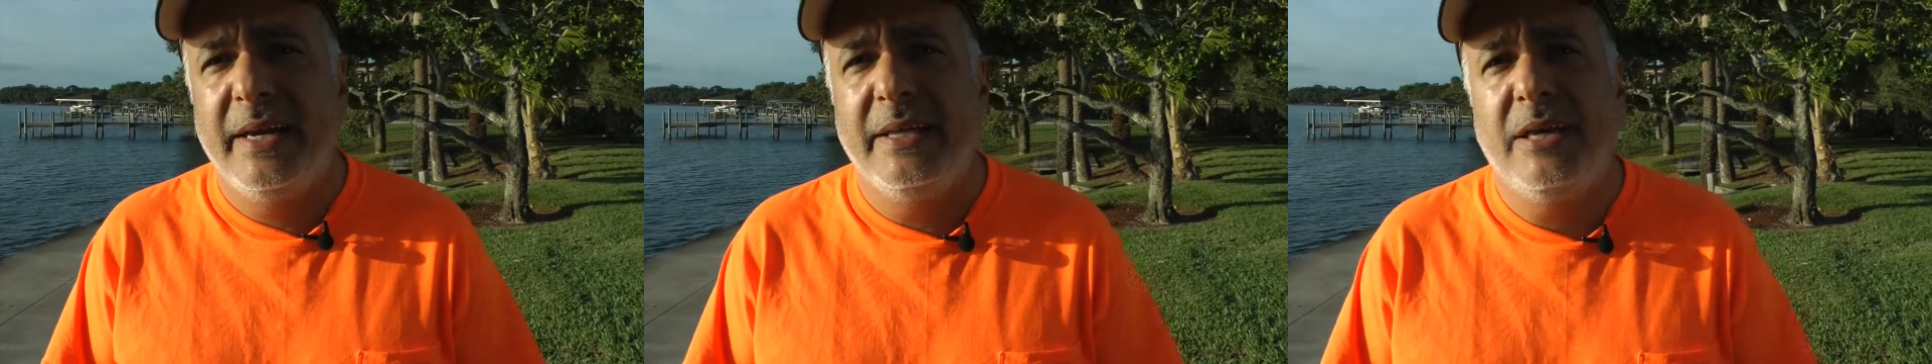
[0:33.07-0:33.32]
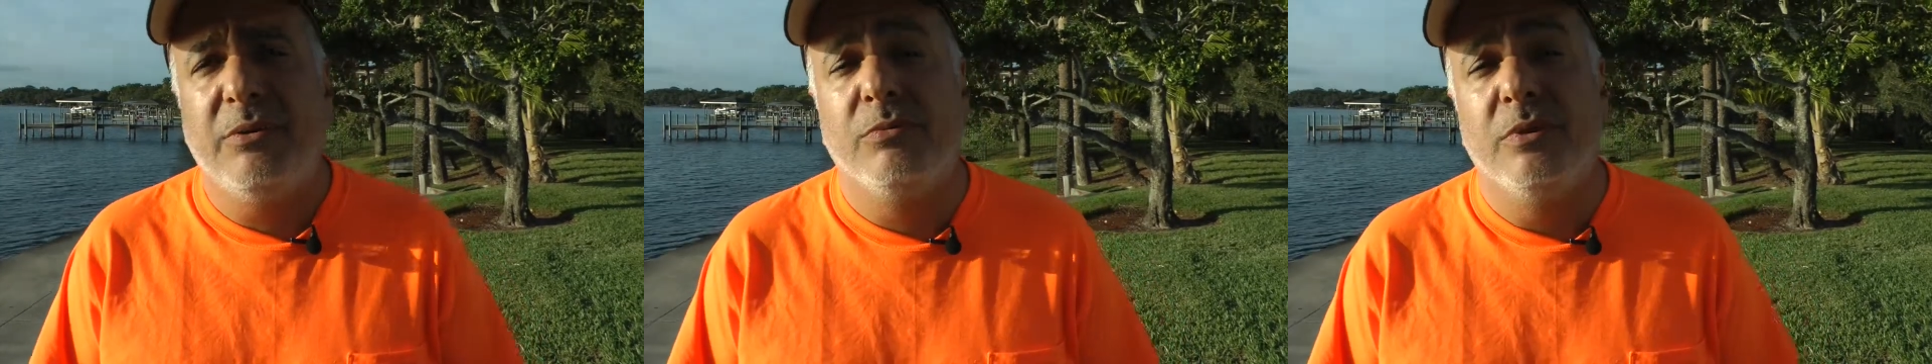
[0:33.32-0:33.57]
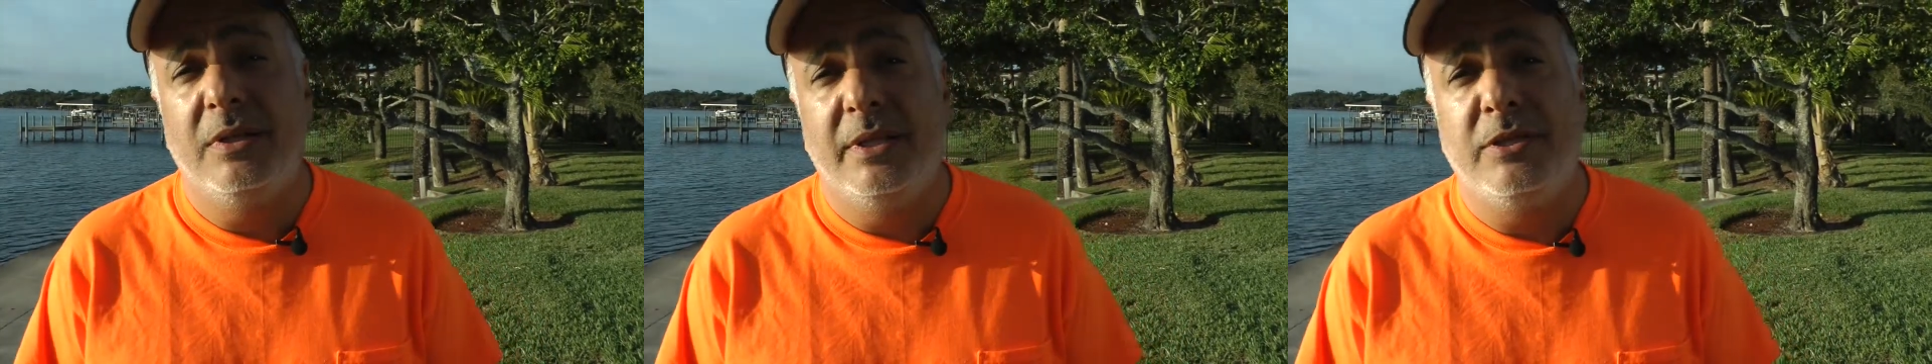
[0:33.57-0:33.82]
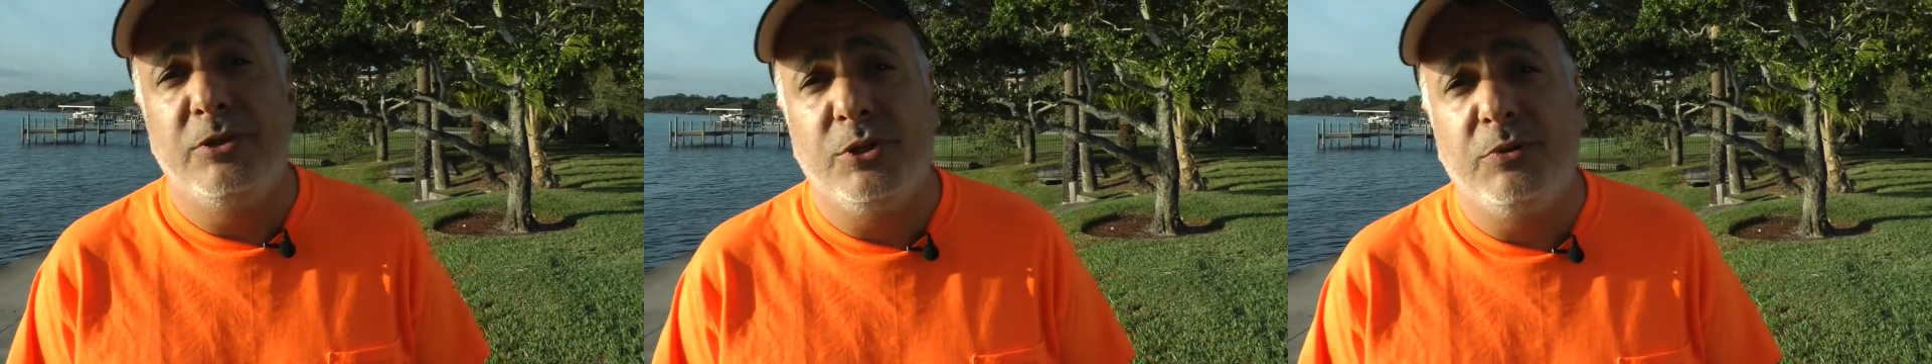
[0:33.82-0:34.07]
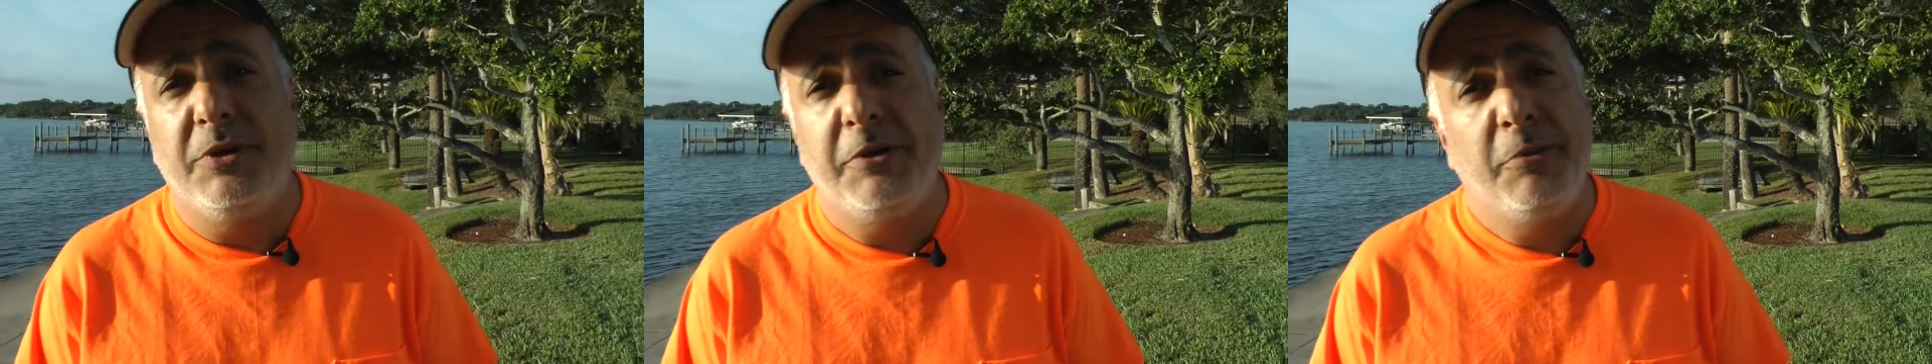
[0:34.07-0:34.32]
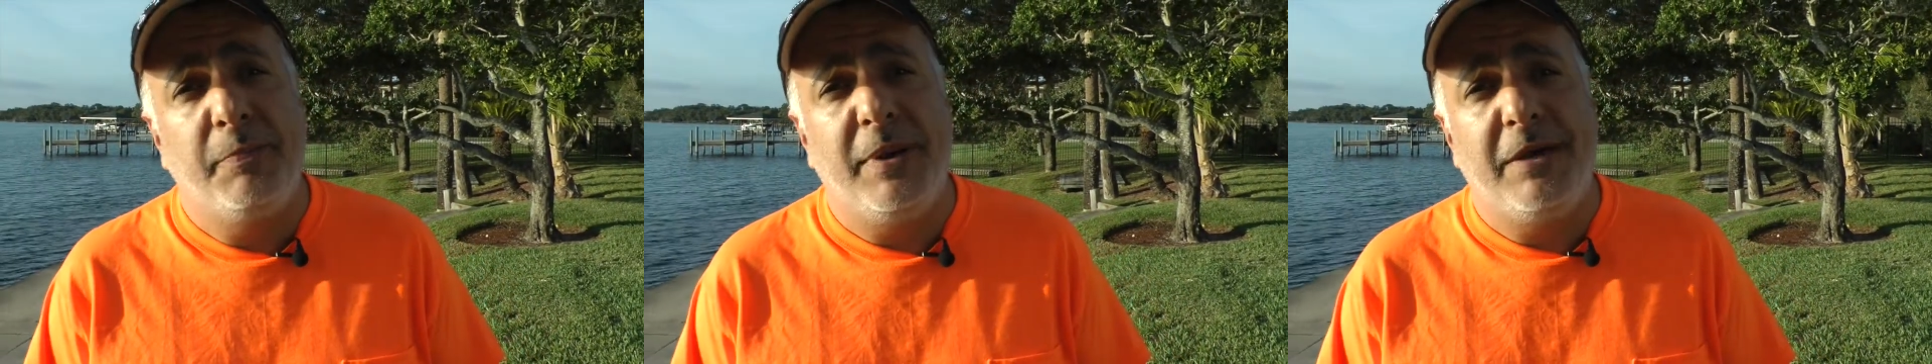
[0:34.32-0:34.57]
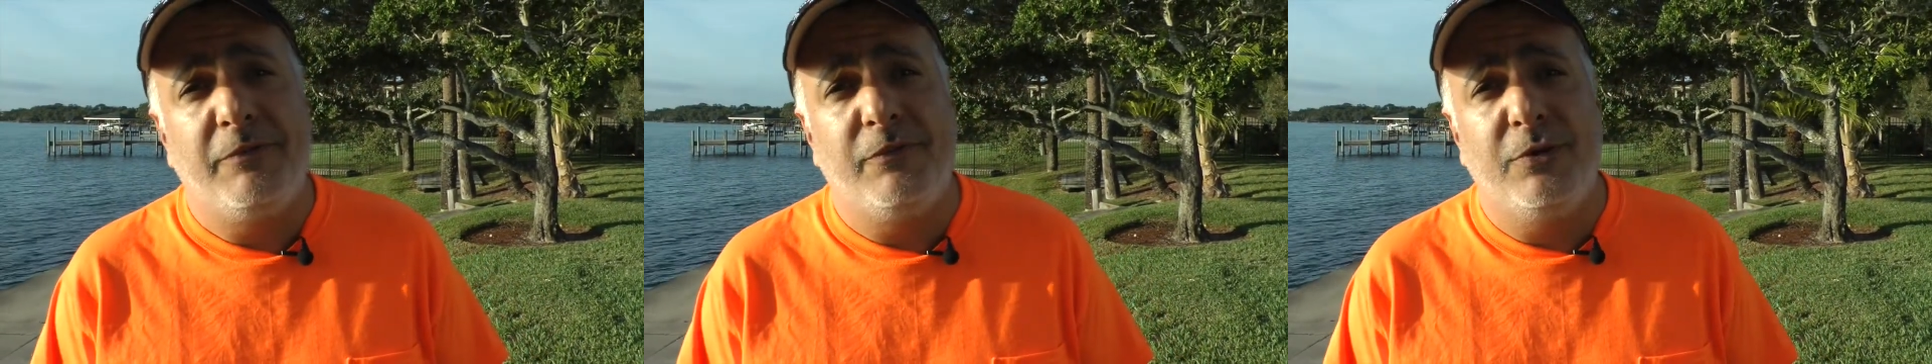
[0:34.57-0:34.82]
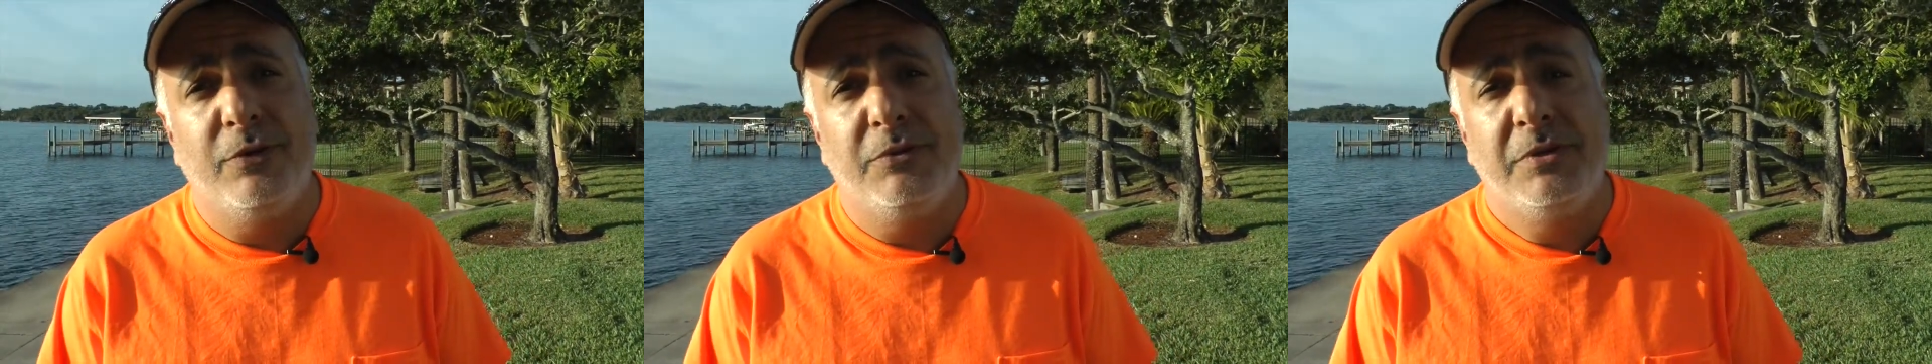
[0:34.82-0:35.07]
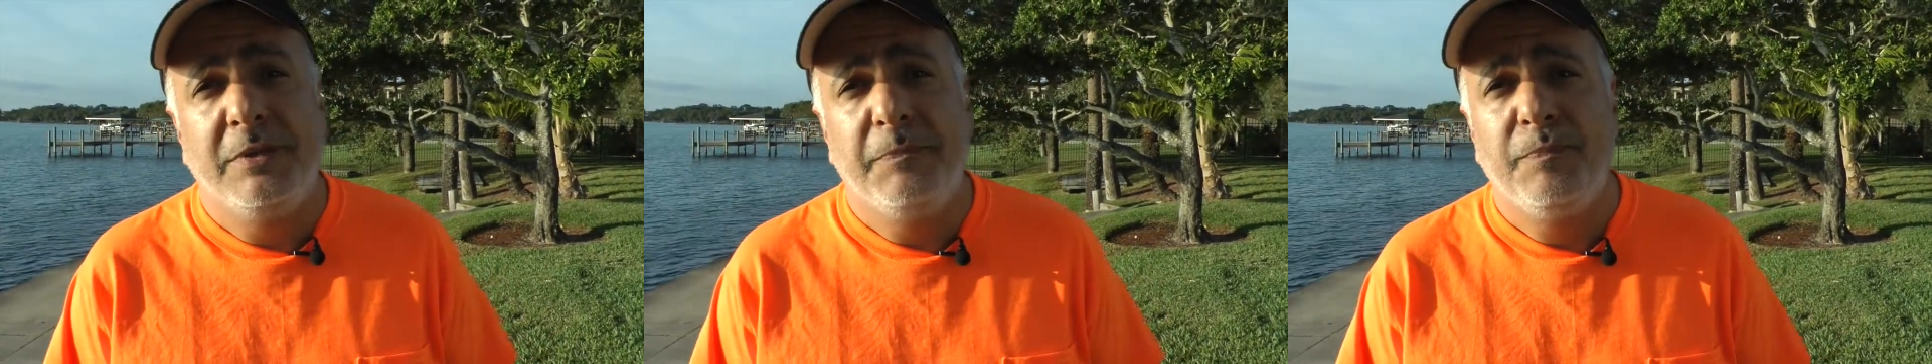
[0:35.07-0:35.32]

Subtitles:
and they really enjoy your pet food,